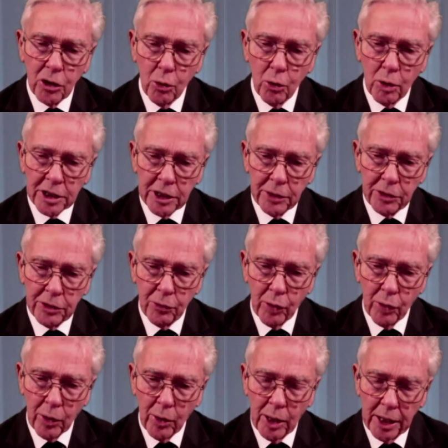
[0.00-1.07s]
do what it
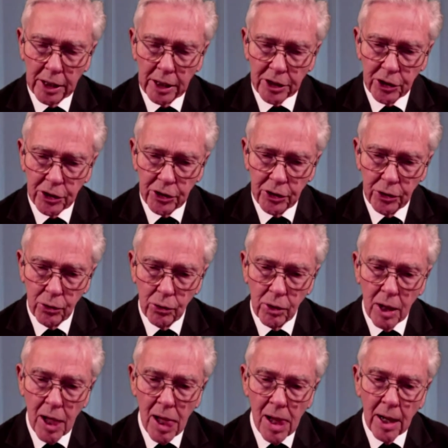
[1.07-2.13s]
required to do.